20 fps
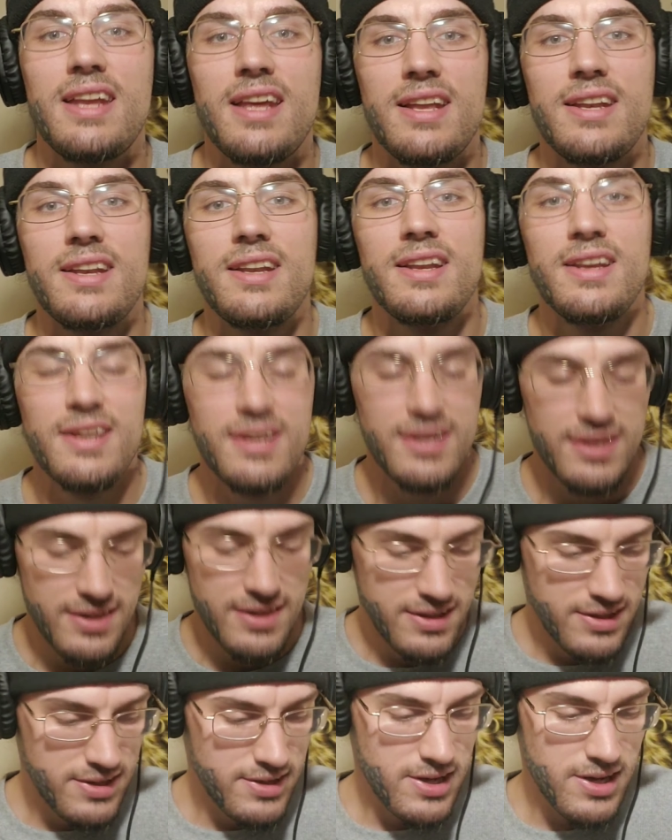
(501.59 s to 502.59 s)
And
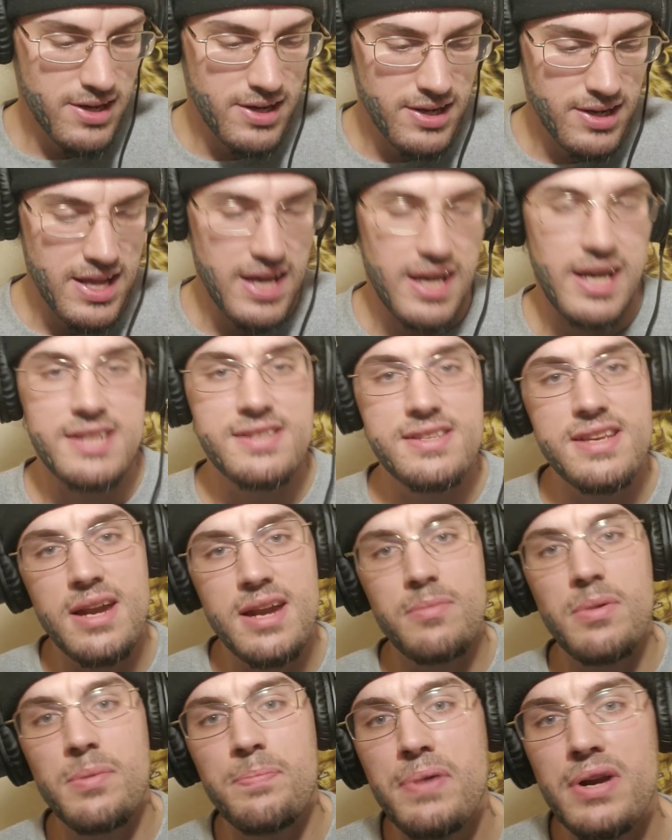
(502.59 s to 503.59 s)
like I said,
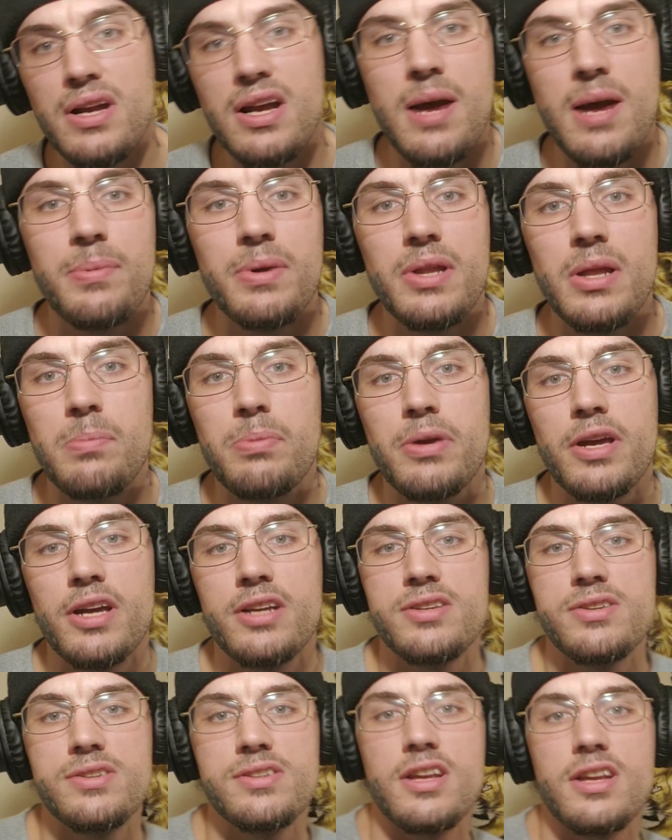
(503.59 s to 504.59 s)
I'm going to put a couple of
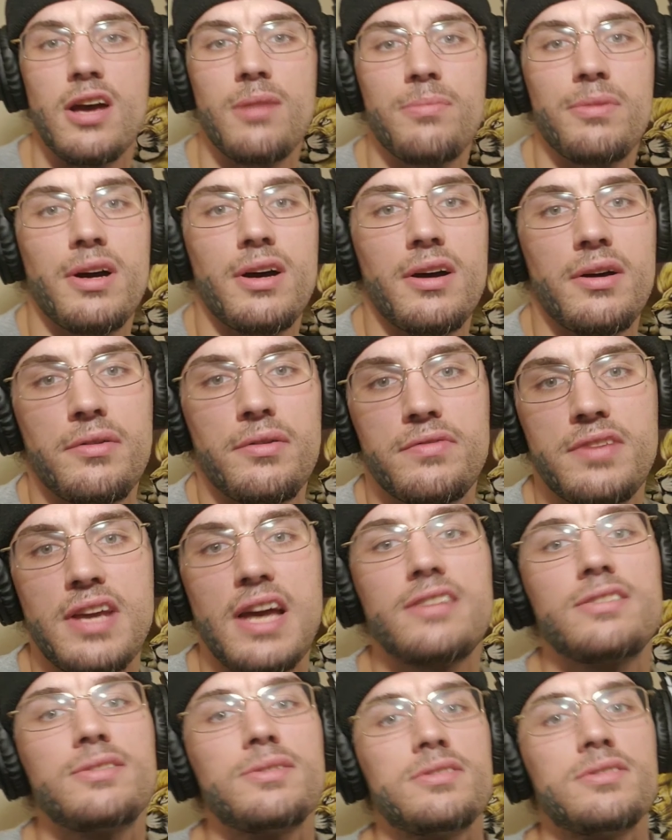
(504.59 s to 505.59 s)
pictures up of
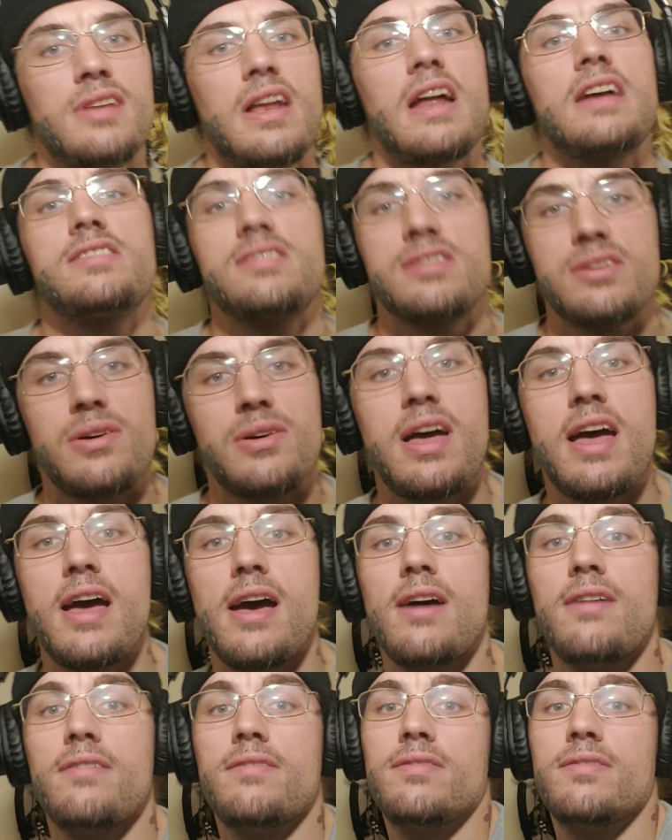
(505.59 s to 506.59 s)
tattoos that I still
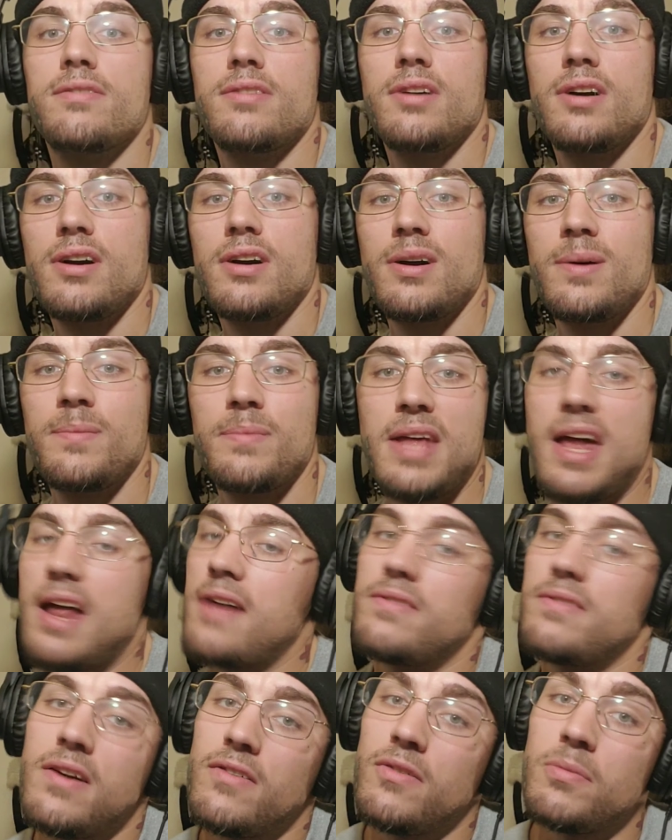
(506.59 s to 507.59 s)
have that
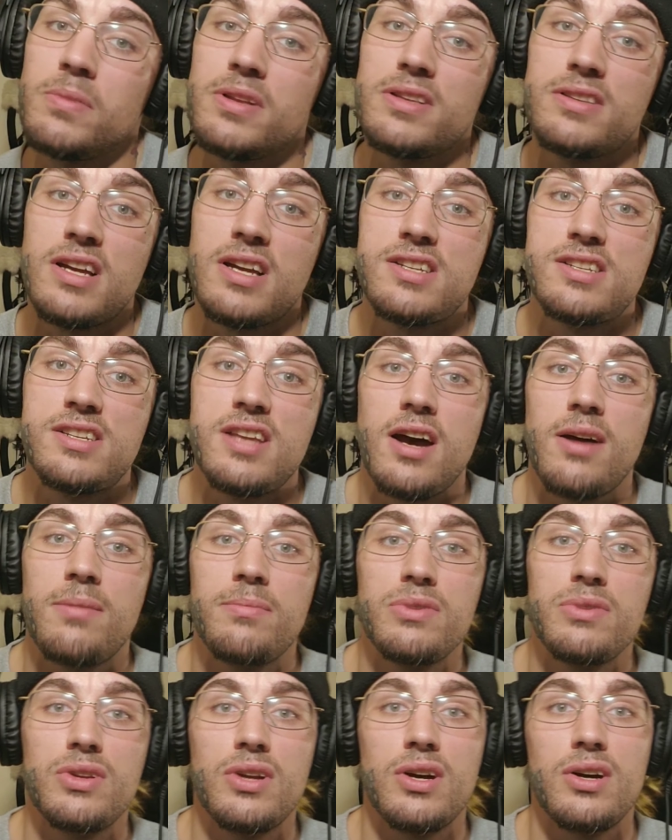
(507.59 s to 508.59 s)
have never been touched
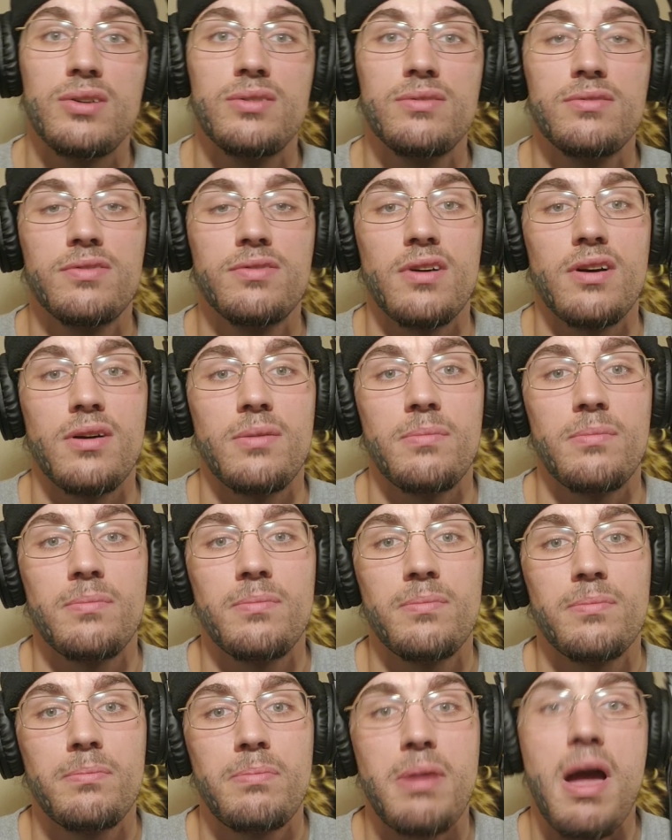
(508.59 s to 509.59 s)
up, you know,
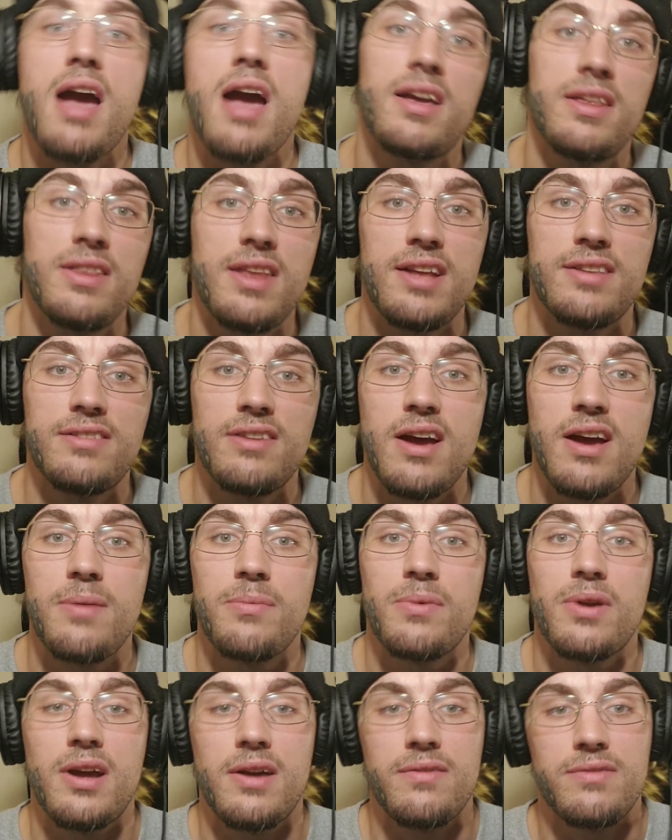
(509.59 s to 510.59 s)
from back in that time
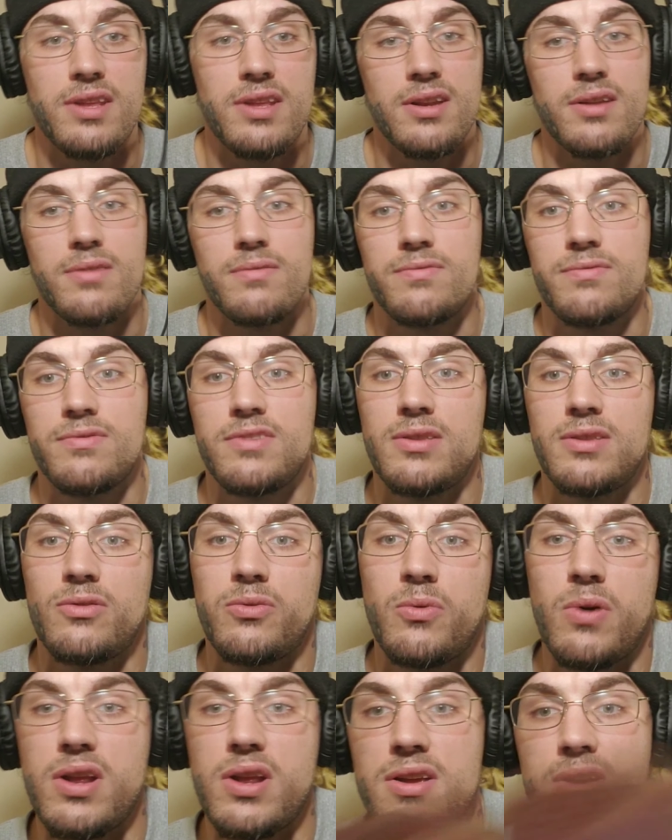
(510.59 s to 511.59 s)
when I did them
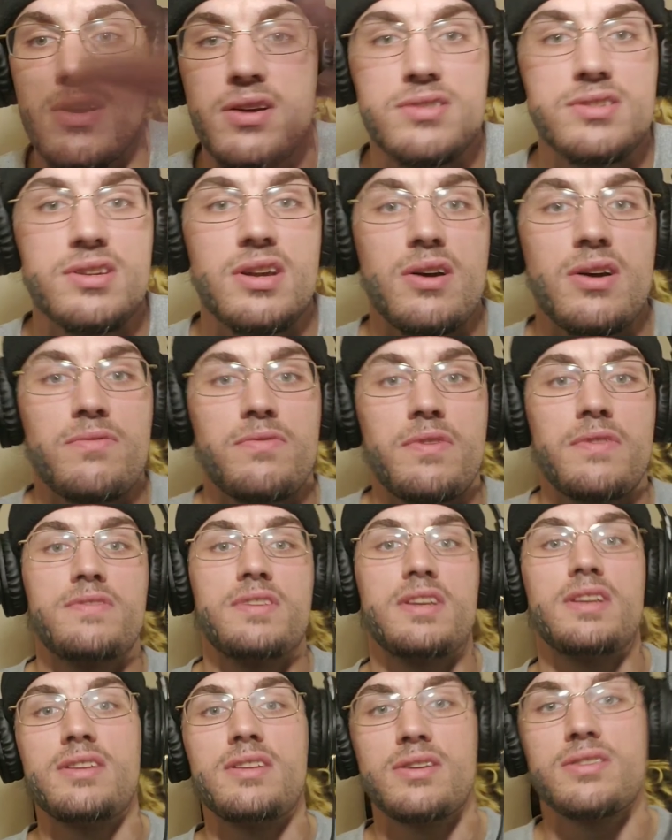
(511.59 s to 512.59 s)
20 years ago,
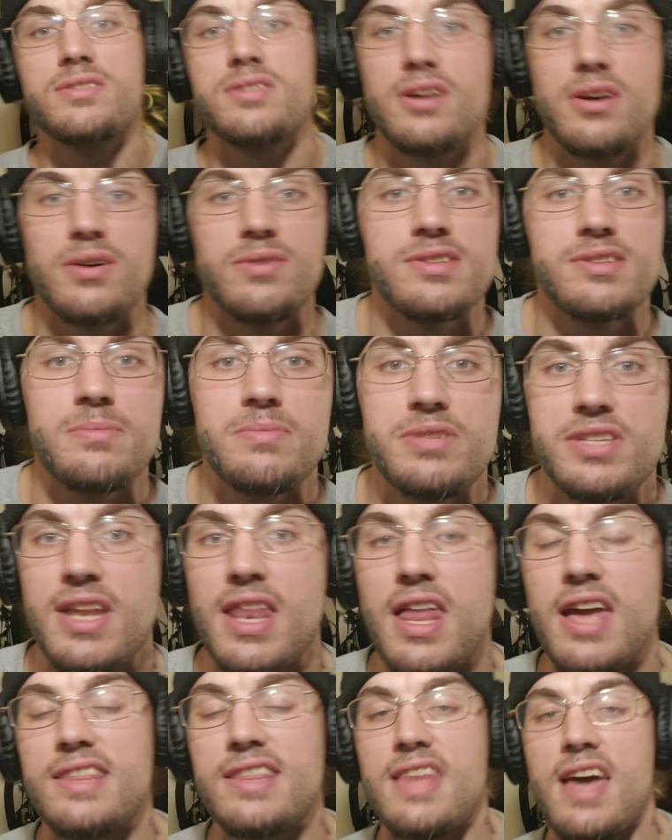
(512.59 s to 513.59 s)
15 years ago, some
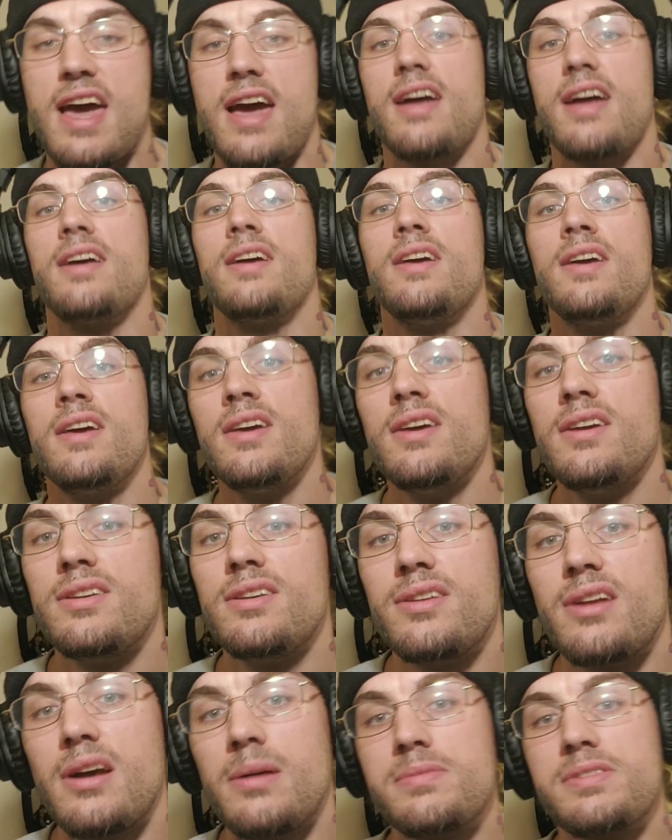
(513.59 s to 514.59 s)
shit like that.
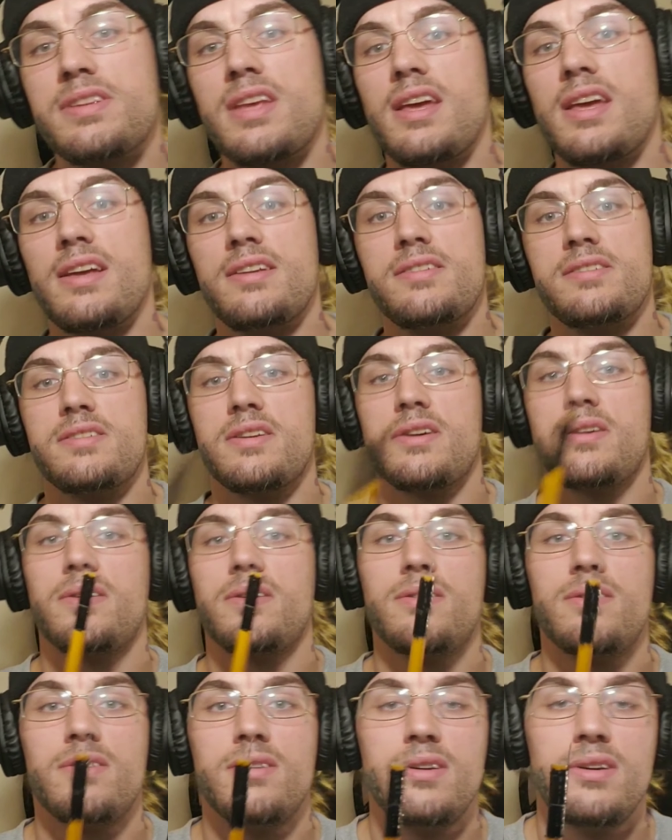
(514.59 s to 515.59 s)
You know what I'm saying?
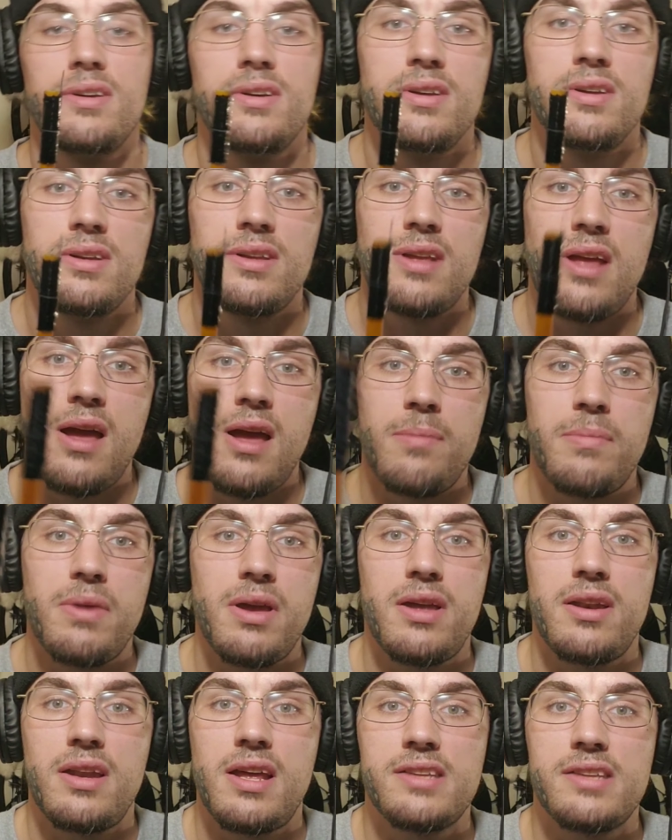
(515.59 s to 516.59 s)
So, yeah,
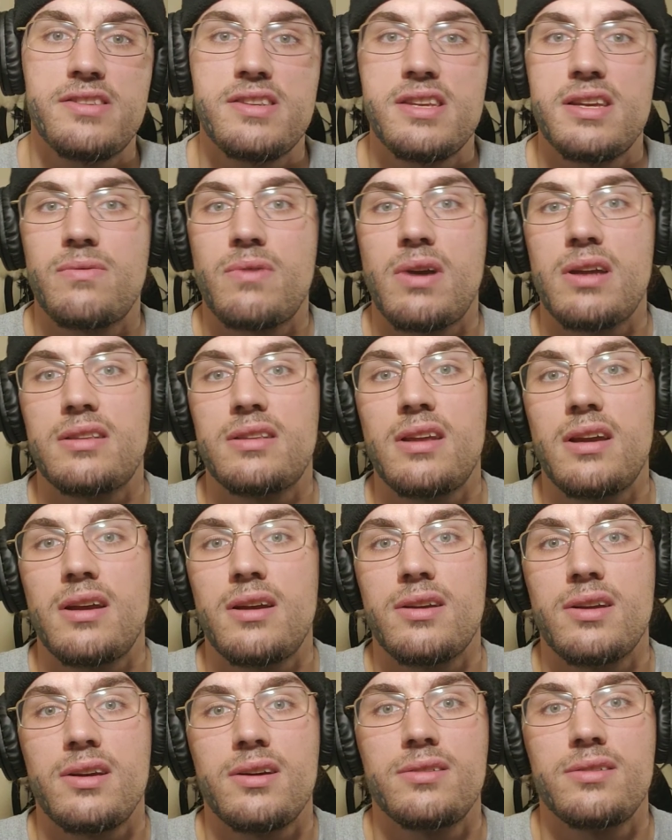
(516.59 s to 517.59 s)
man, that's it right
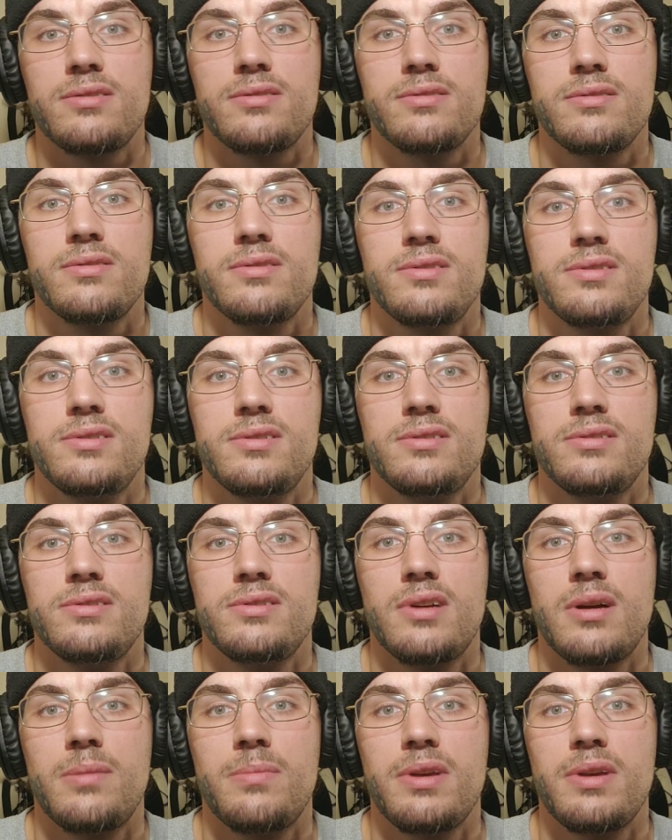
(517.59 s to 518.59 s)
there, yo. You
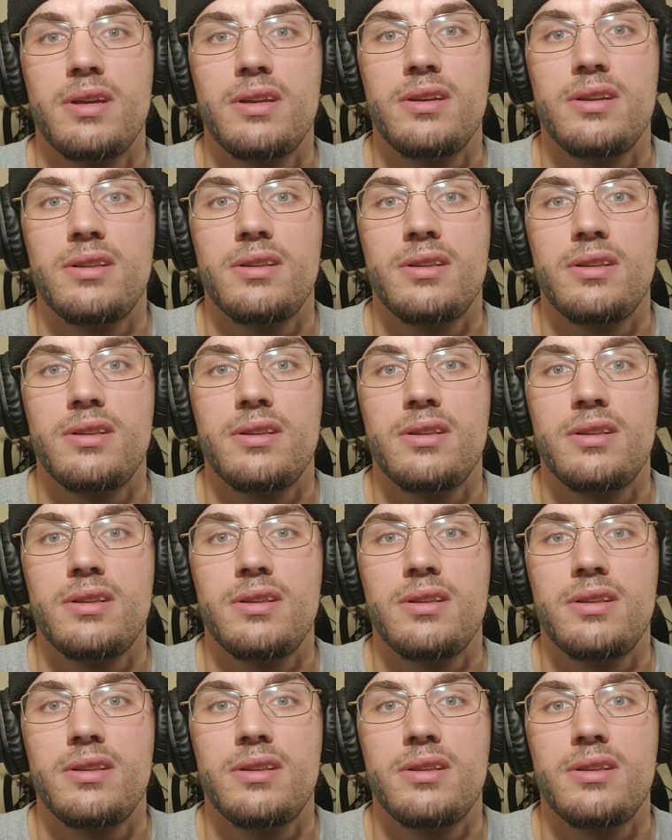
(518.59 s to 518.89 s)
know what I mean?